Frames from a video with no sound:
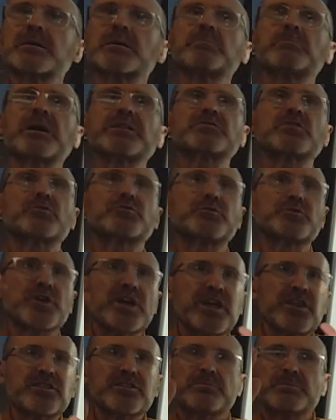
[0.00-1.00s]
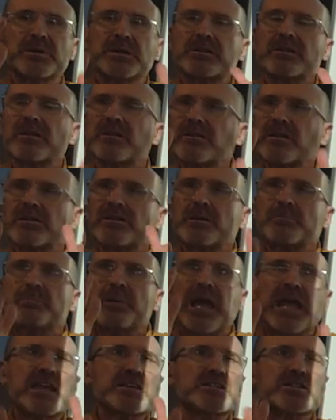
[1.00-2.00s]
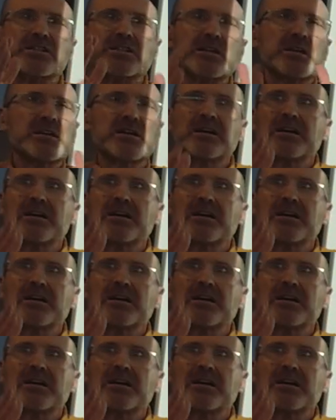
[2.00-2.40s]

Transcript: but the rhythm, the pace